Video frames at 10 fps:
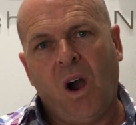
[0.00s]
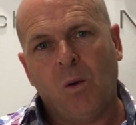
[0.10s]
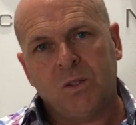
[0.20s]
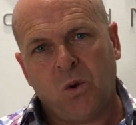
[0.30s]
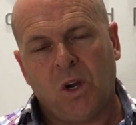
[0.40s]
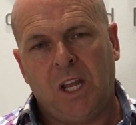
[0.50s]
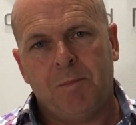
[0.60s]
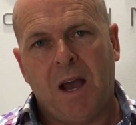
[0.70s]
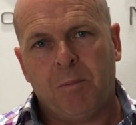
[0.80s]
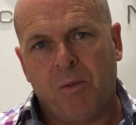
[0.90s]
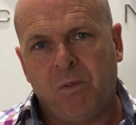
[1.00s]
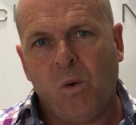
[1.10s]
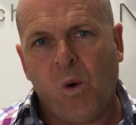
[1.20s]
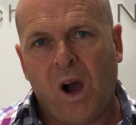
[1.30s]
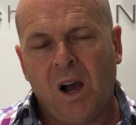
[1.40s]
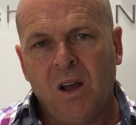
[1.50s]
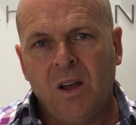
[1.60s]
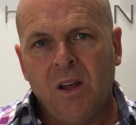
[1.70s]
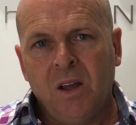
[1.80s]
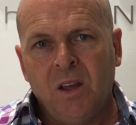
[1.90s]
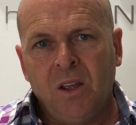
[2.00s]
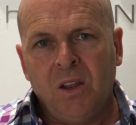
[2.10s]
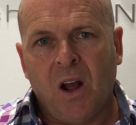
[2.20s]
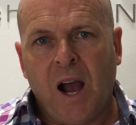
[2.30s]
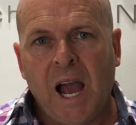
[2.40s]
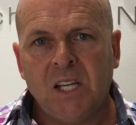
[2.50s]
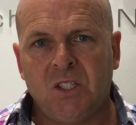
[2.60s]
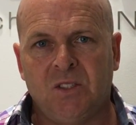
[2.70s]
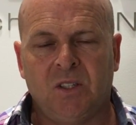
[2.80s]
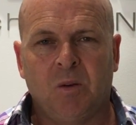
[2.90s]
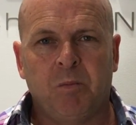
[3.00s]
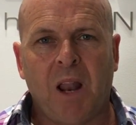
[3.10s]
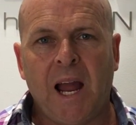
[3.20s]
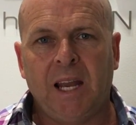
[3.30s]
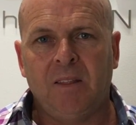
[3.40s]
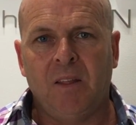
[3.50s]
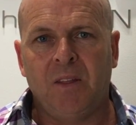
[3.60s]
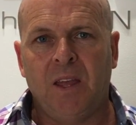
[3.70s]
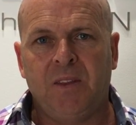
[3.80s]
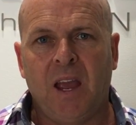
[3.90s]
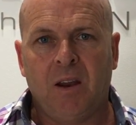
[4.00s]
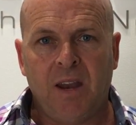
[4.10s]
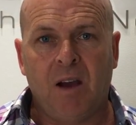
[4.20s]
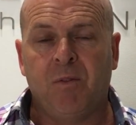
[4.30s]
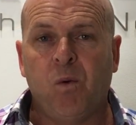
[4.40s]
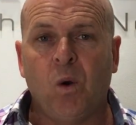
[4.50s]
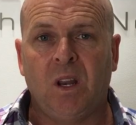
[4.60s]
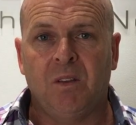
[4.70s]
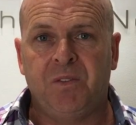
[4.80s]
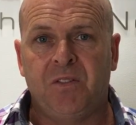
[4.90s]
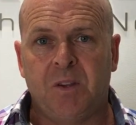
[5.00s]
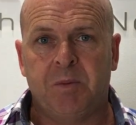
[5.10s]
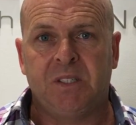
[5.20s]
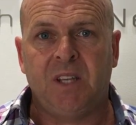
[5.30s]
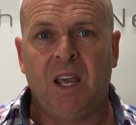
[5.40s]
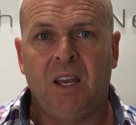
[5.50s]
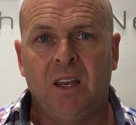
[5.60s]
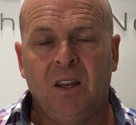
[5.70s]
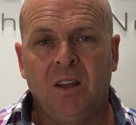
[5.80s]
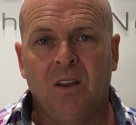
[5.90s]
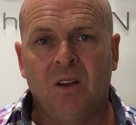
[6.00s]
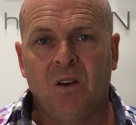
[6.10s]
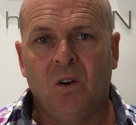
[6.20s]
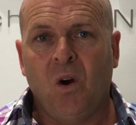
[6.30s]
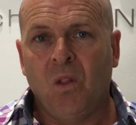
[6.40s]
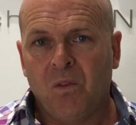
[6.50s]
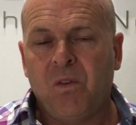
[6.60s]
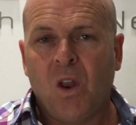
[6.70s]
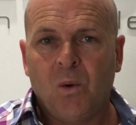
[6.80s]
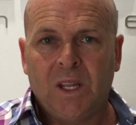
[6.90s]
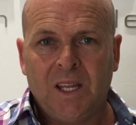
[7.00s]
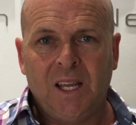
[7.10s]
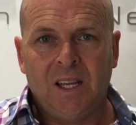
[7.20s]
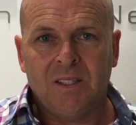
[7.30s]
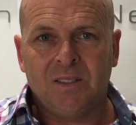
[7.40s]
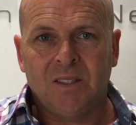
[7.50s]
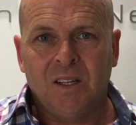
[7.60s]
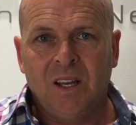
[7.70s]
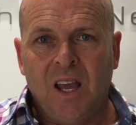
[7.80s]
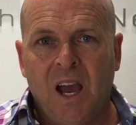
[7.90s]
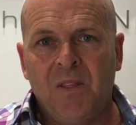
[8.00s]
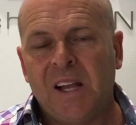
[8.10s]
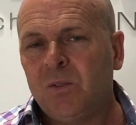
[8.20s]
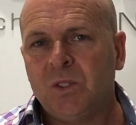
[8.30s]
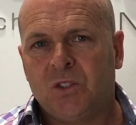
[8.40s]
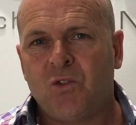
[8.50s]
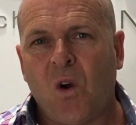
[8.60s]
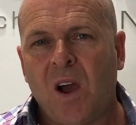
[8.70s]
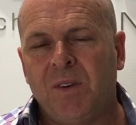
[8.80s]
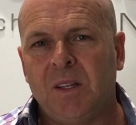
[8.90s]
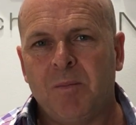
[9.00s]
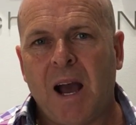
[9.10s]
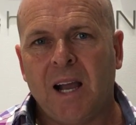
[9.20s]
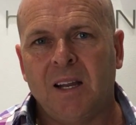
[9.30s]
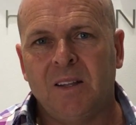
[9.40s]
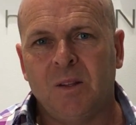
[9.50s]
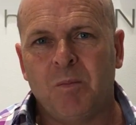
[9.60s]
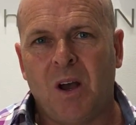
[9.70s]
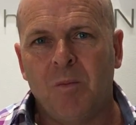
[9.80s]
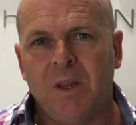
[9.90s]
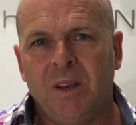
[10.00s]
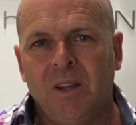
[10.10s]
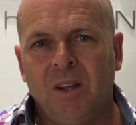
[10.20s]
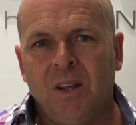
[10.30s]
I was talking about before, you know, agents are complaining that they're down now 40 to 50% on the following years. And that's what's driving the market at the moment.